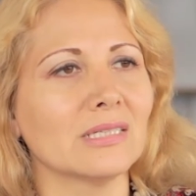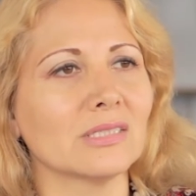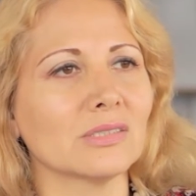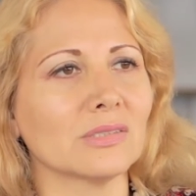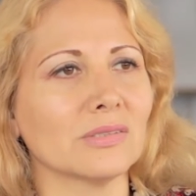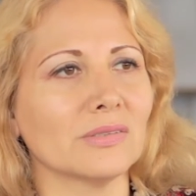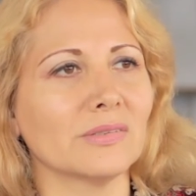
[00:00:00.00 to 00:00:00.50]

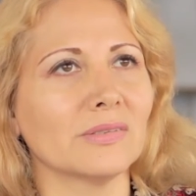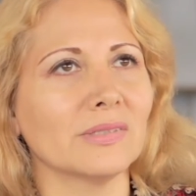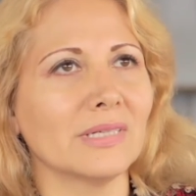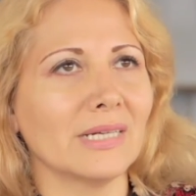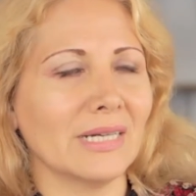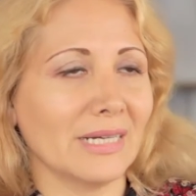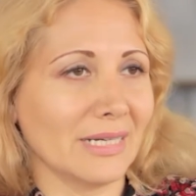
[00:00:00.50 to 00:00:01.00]
so
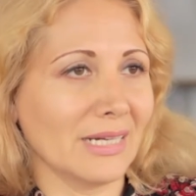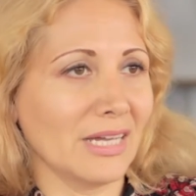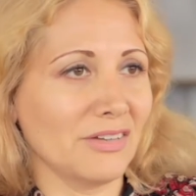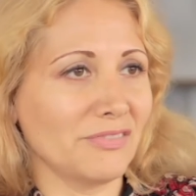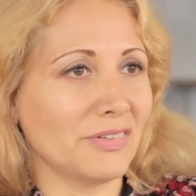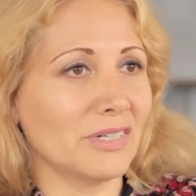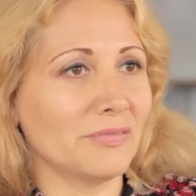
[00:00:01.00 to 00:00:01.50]
I
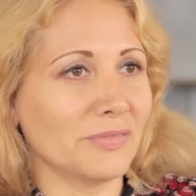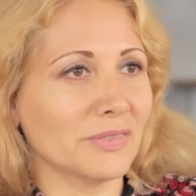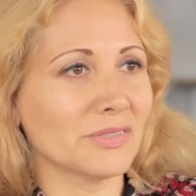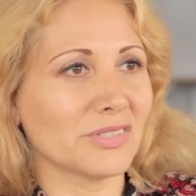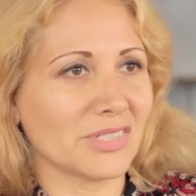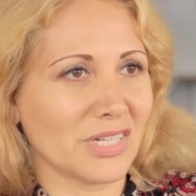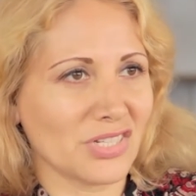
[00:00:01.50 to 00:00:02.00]
felt
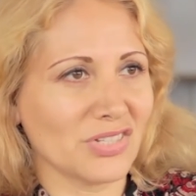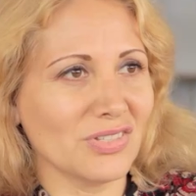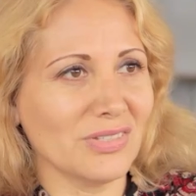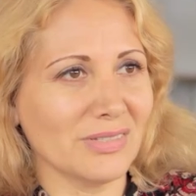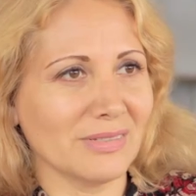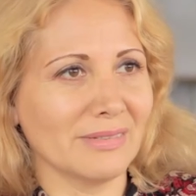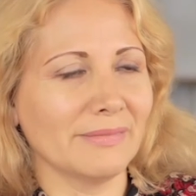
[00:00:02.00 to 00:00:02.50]
frustration,